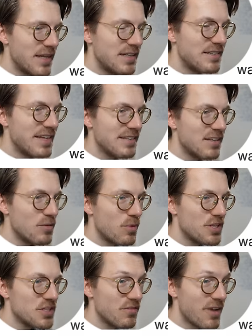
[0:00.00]
It detected a
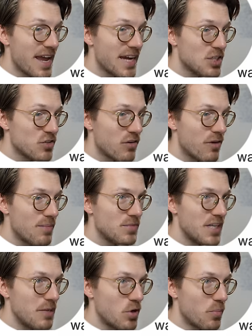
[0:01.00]
bunch of extra REM
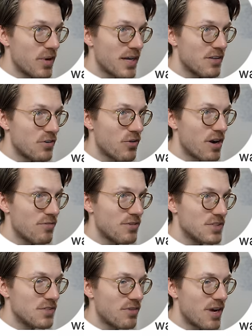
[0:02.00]
sleep compared to the
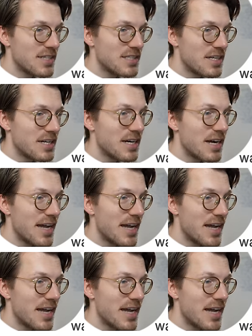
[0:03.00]
reference device here,